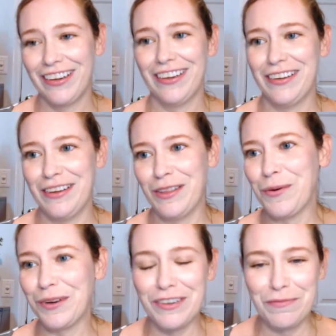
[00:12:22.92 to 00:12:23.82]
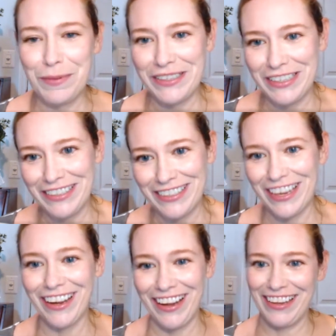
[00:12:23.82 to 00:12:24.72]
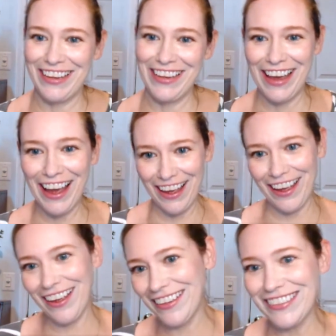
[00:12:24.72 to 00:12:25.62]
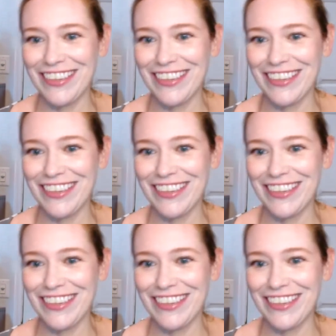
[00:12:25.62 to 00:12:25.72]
in the world of business, like, yes,